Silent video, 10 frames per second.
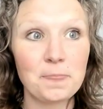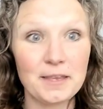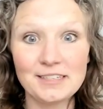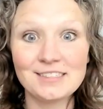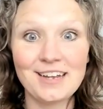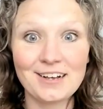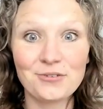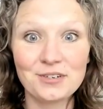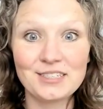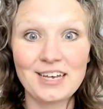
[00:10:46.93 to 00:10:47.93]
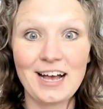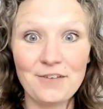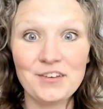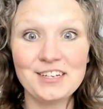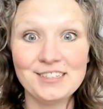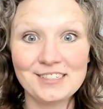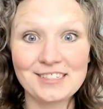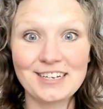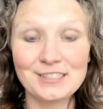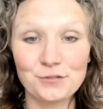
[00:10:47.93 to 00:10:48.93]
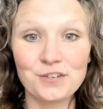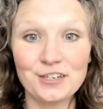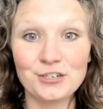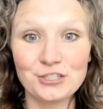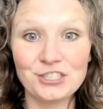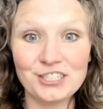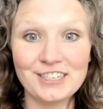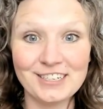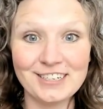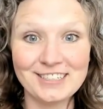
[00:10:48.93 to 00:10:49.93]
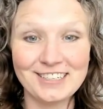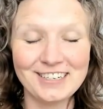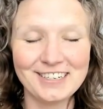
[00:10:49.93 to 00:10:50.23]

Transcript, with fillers: is not going to have indecisive energy in it,